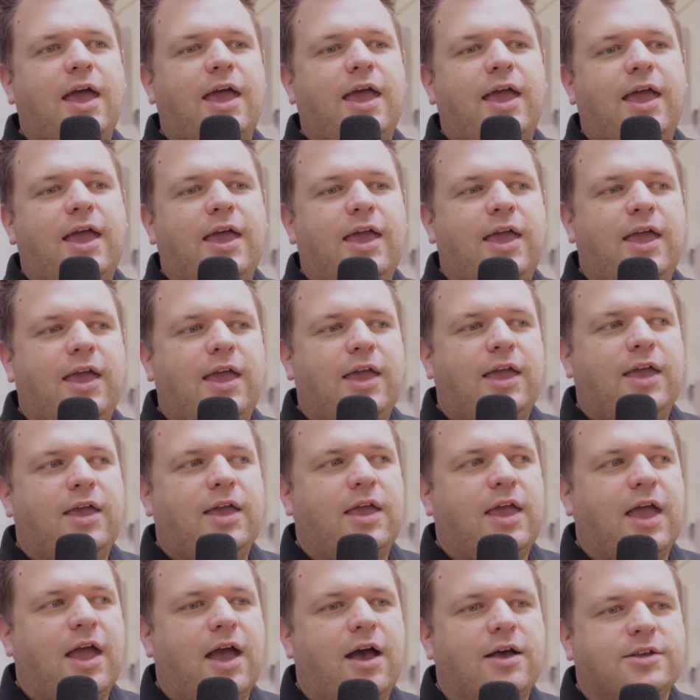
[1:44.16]

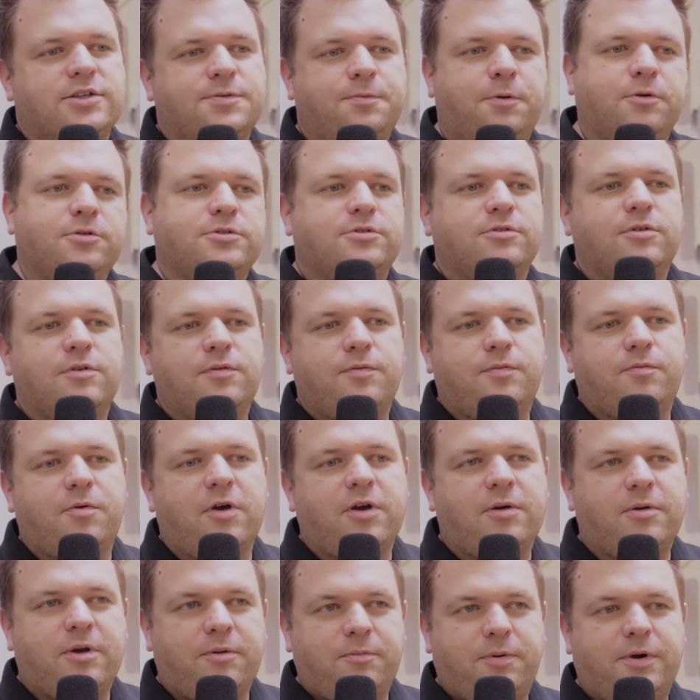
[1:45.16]
a supporter of
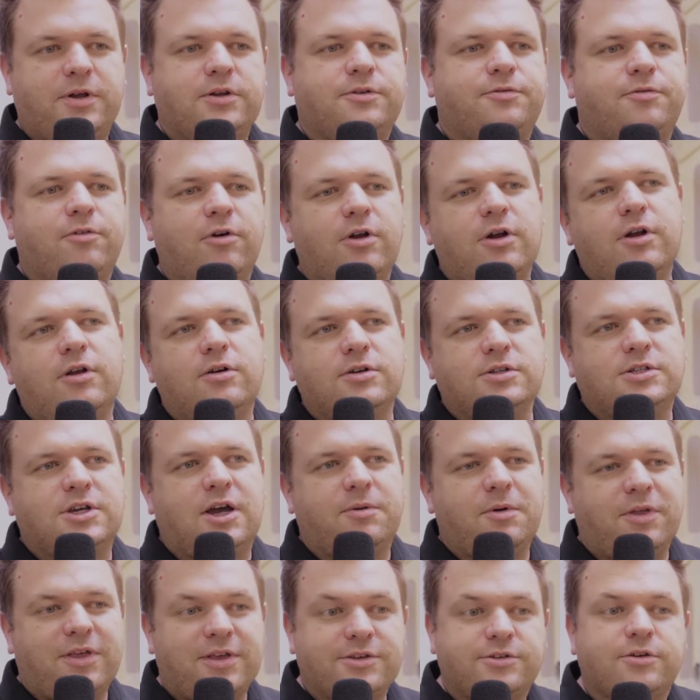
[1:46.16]
Programmatic Punch for a long
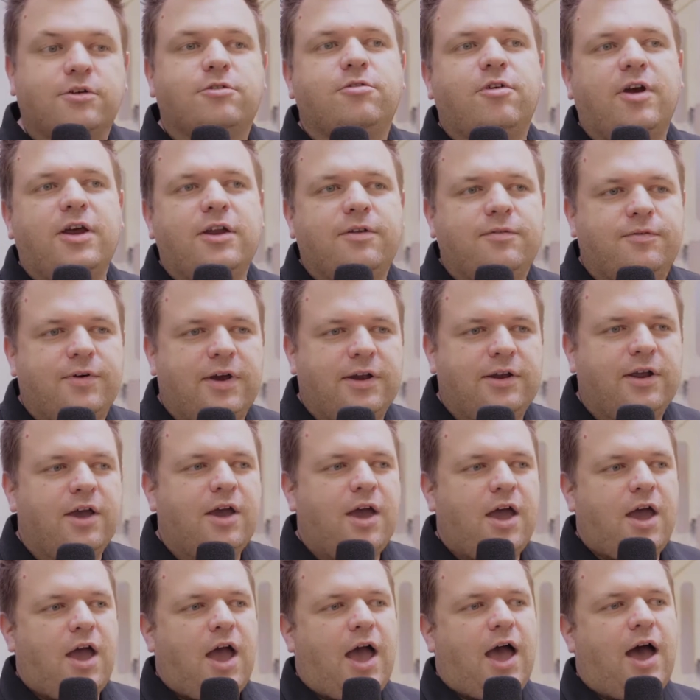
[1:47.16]
time. I think it's a great event.
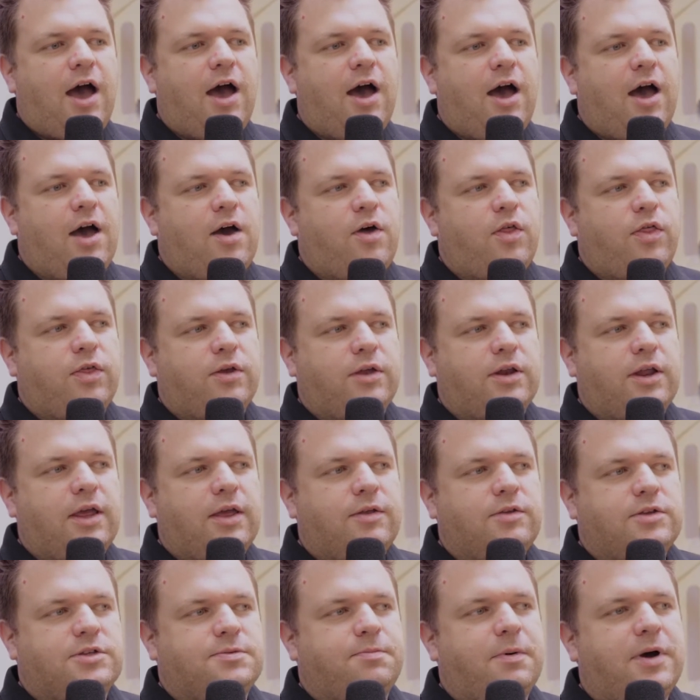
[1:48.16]
That
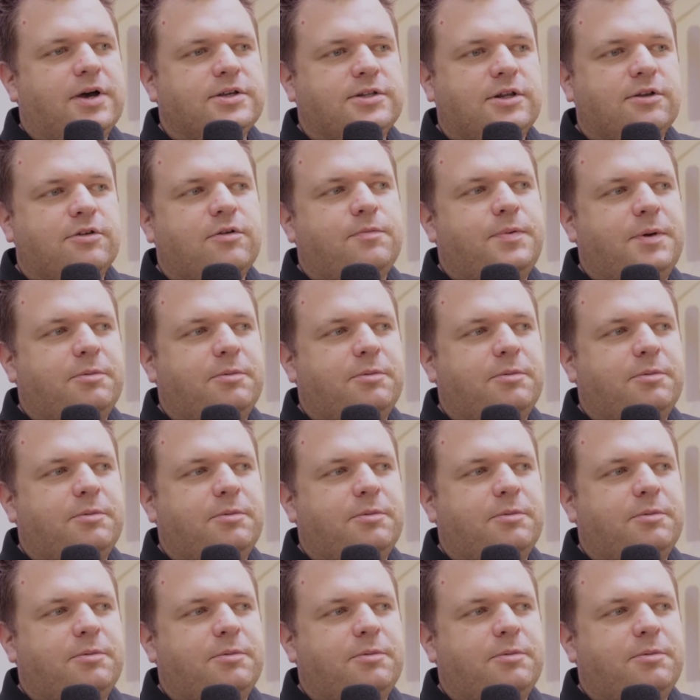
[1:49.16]
inspires a lot of